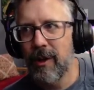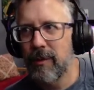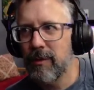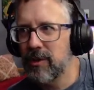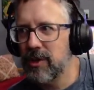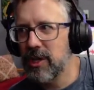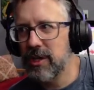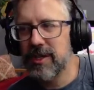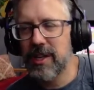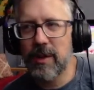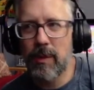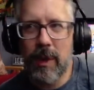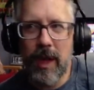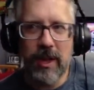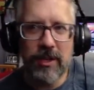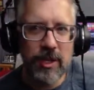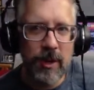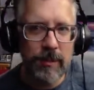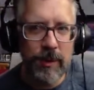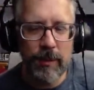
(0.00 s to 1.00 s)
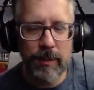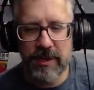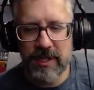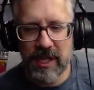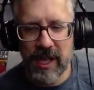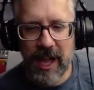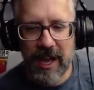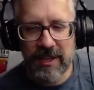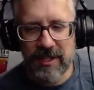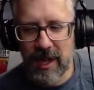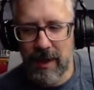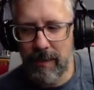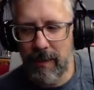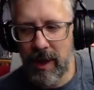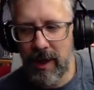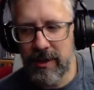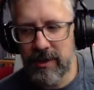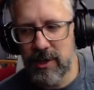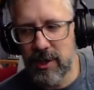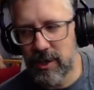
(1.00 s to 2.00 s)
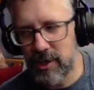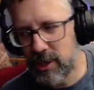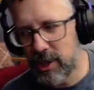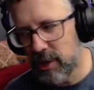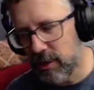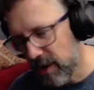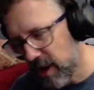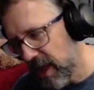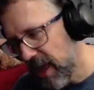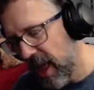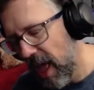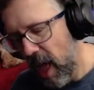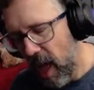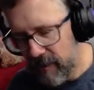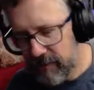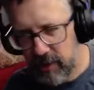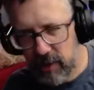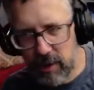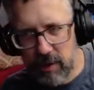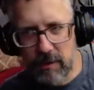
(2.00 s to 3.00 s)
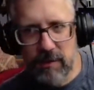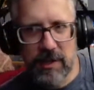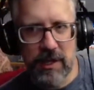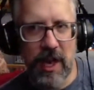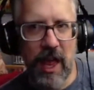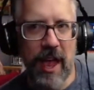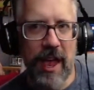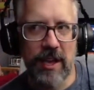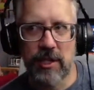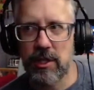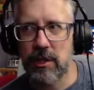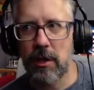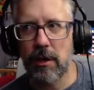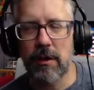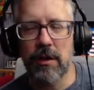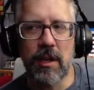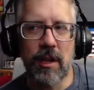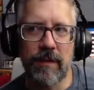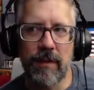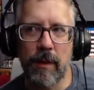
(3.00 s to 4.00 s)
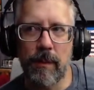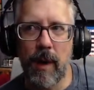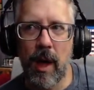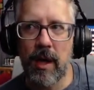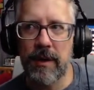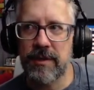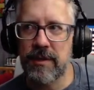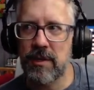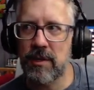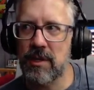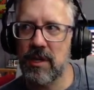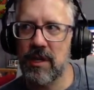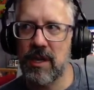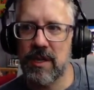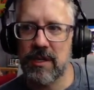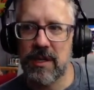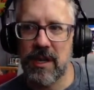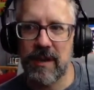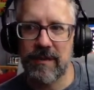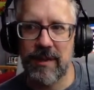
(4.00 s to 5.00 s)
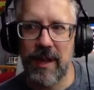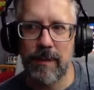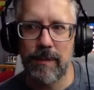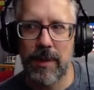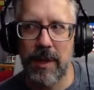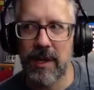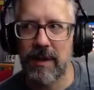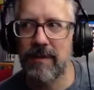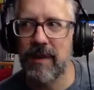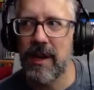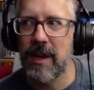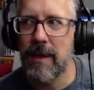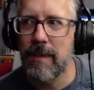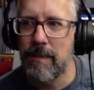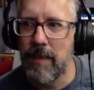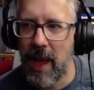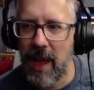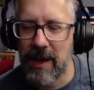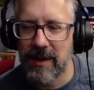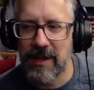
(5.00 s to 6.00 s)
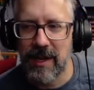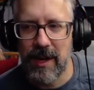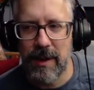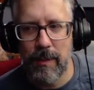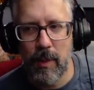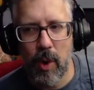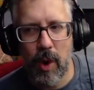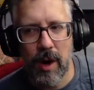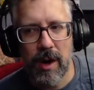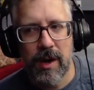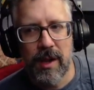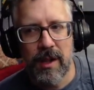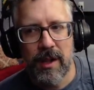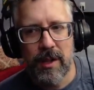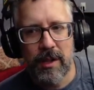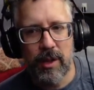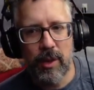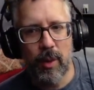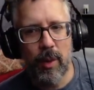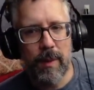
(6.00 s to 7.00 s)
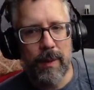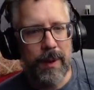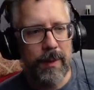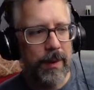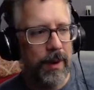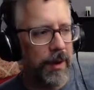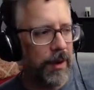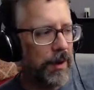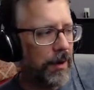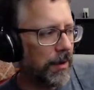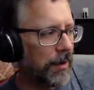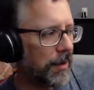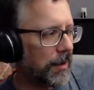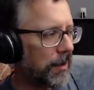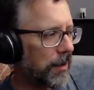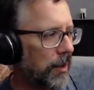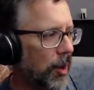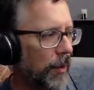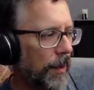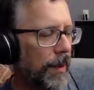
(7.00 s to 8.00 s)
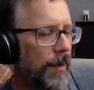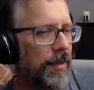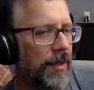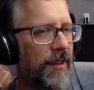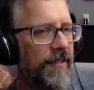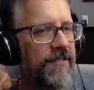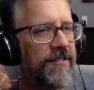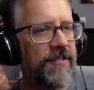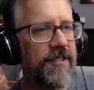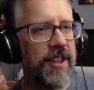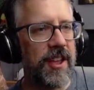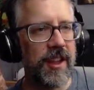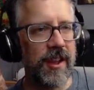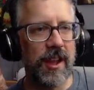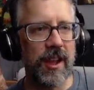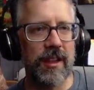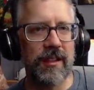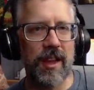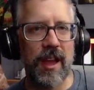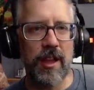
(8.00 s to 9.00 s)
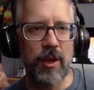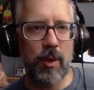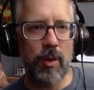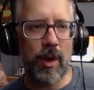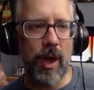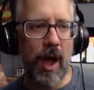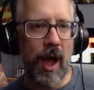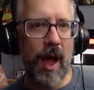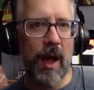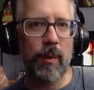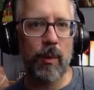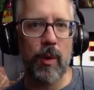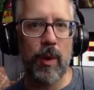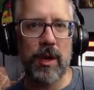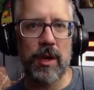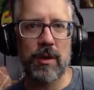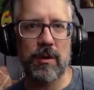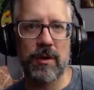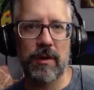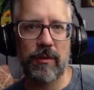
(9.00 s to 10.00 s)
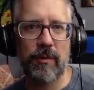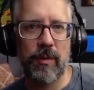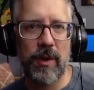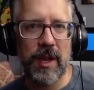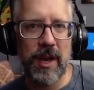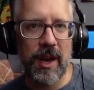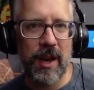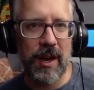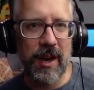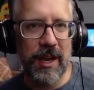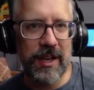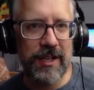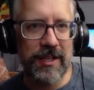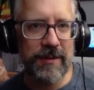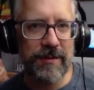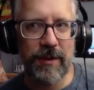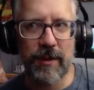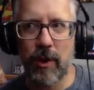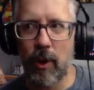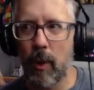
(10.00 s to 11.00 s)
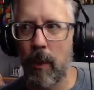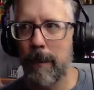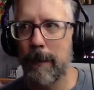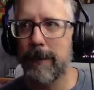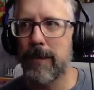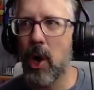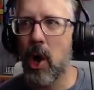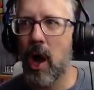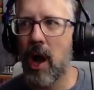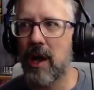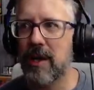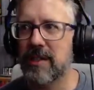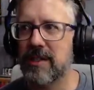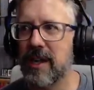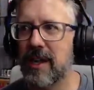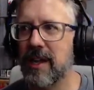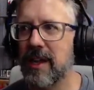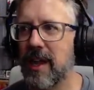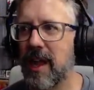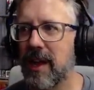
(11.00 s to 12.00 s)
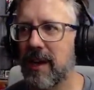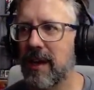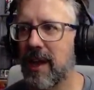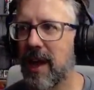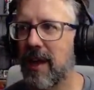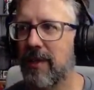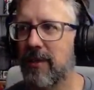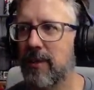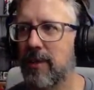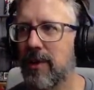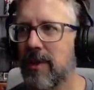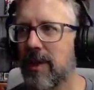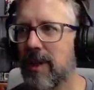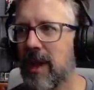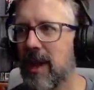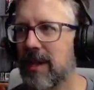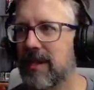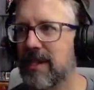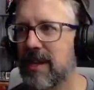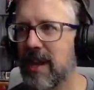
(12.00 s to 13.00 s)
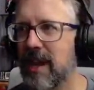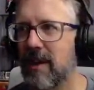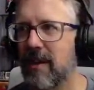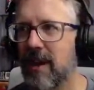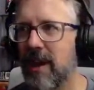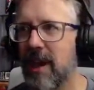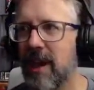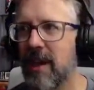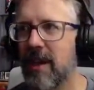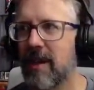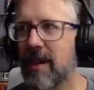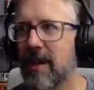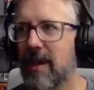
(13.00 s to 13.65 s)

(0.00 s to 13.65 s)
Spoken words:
do you see the way I jumped up and slashed that monster? Dude, after you've slashed 30 of the monsters, it doesn't have that big of an impact anymore. You remember the feeling that you got when you defeated a difficult boss and got through to the next area.